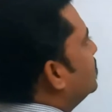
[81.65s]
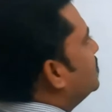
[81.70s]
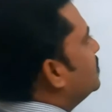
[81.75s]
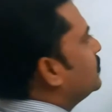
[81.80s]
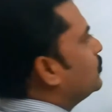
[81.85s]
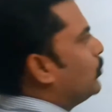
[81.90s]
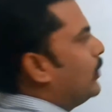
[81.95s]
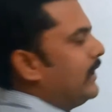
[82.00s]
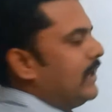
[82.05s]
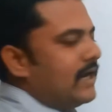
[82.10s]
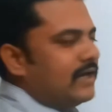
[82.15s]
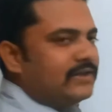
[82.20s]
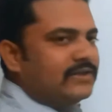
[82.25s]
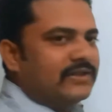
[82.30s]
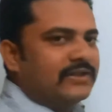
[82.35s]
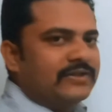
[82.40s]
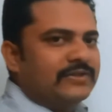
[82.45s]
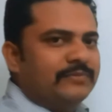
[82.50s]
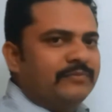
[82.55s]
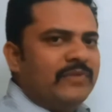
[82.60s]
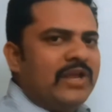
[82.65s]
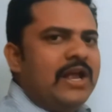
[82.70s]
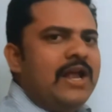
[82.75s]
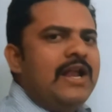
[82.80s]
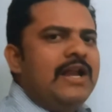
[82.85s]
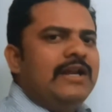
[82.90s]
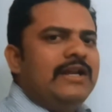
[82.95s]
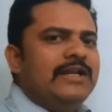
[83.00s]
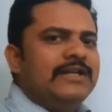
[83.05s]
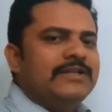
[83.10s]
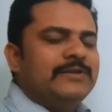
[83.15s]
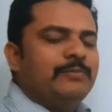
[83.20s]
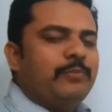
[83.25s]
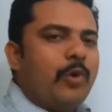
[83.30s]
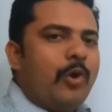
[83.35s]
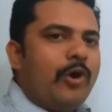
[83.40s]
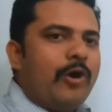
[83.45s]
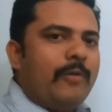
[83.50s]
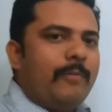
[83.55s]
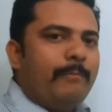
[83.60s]
this is y-axis. Let's
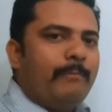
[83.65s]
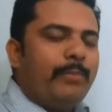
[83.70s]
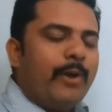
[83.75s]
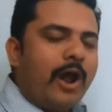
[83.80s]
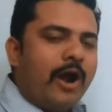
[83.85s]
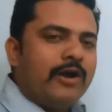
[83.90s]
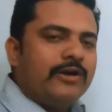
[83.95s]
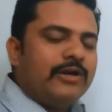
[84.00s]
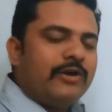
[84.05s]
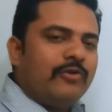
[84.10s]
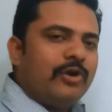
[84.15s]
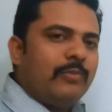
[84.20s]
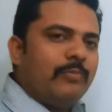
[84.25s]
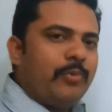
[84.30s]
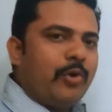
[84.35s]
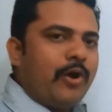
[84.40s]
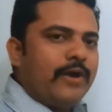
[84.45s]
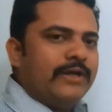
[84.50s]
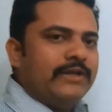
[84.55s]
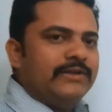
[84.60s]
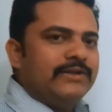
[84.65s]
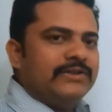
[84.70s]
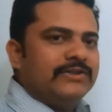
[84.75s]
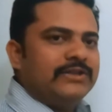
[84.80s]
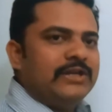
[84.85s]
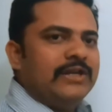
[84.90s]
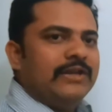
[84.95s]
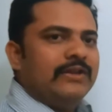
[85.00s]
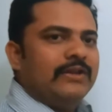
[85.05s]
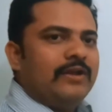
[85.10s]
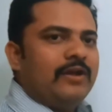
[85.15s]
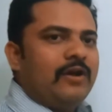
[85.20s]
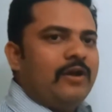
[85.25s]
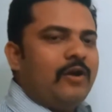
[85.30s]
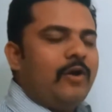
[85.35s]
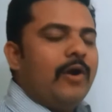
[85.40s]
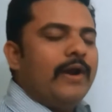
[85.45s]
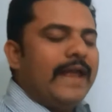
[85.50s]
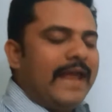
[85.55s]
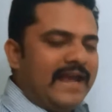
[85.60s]
plot our points
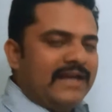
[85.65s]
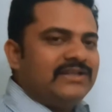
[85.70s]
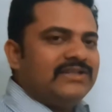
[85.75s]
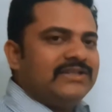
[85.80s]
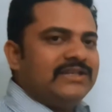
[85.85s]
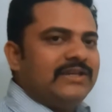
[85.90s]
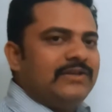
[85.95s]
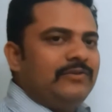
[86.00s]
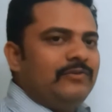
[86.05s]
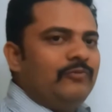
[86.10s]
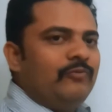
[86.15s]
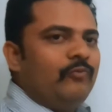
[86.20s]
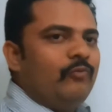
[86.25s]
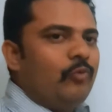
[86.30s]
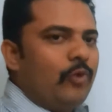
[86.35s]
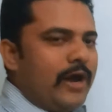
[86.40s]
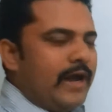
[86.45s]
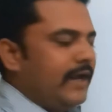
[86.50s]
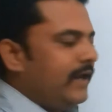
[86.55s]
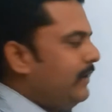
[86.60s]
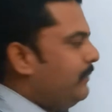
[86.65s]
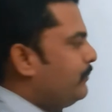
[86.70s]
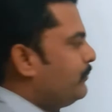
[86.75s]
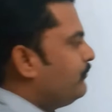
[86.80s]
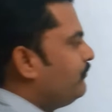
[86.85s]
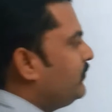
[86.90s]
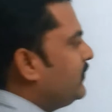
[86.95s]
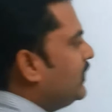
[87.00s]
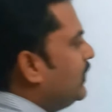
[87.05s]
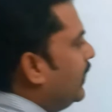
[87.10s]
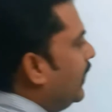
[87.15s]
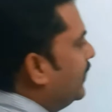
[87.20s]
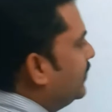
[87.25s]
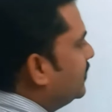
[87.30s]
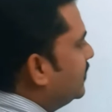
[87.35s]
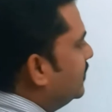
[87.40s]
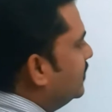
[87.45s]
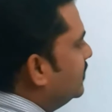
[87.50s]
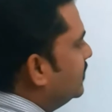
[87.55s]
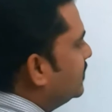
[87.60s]
on x and y. It
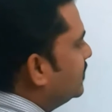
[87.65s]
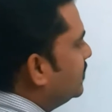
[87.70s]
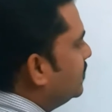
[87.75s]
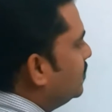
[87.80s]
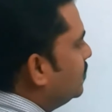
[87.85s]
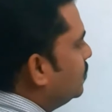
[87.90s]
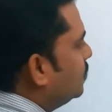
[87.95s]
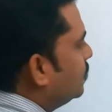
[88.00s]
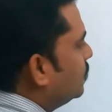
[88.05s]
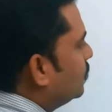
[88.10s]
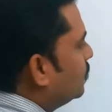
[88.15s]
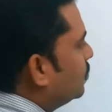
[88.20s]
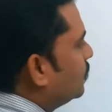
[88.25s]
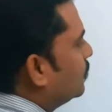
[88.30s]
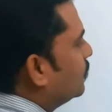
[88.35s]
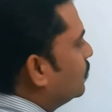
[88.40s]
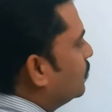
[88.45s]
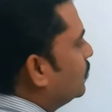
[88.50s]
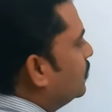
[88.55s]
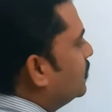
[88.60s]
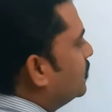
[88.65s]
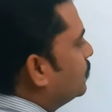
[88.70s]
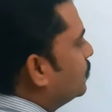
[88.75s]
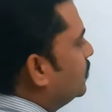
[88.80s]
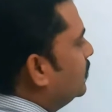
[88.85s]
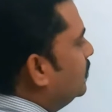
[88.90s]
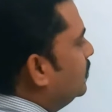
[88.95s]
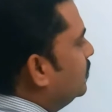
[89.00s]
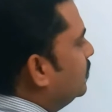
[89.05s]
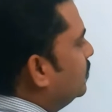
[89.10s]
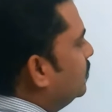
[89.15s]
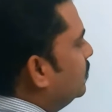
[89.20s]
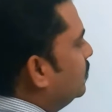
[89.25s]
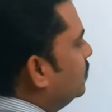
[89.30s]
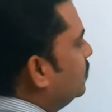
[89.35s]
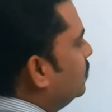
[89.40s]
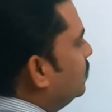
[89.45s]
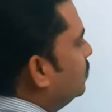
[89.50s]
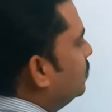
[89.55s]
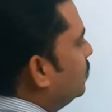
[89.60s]
is this one
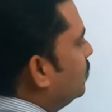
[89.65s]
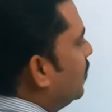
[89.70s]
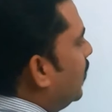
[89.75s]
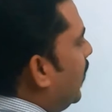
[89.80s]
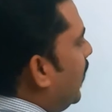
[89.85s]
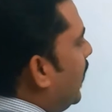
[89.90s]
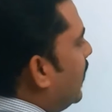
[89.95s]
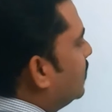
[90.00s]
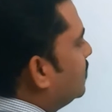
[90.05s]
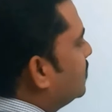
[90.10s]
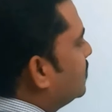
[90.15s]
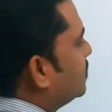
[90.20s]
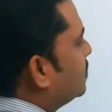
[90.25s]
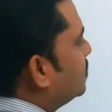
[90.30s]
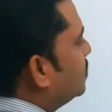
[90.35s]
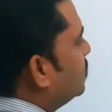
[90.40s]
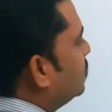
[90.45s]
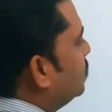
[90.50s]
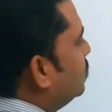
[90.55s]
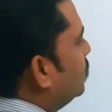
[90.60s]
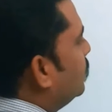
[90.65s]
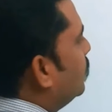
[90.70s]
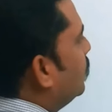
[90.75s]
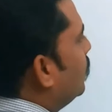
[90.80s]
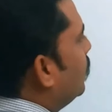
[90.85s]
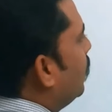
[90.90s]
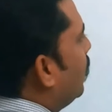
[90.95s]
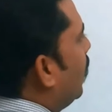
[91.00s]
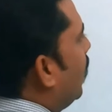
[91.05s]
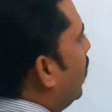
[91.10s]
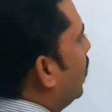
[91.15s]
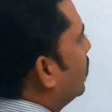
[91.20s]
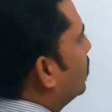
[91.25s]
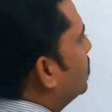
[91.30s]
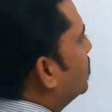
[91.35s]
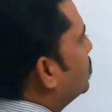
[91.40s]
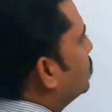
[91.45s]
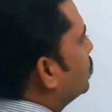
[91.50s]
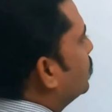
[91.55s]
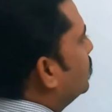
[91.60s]
x and
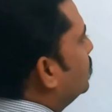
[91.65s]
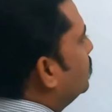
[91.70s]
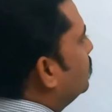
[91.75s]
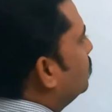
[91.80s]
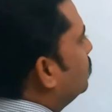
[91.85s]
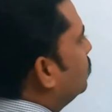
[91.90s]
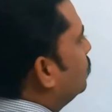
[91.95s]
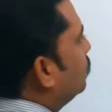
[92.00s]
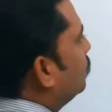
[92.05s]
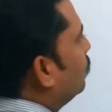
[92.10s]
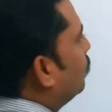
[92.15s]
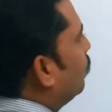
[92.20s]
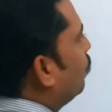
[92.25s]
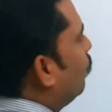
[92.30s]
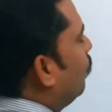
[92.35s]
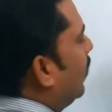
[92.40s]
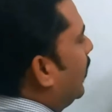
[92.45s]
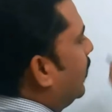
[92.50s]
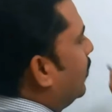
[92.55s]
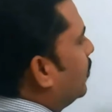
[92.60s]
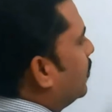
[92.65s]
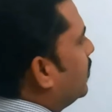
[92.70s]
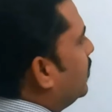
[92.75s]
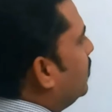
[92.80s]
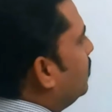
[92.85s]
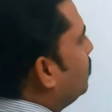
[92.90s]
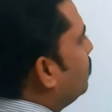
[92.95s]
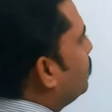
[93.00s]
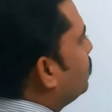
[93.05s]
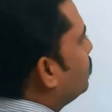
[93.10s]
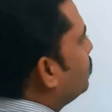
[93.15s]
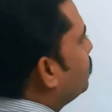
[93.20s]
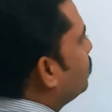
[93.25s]
this one y. Okay.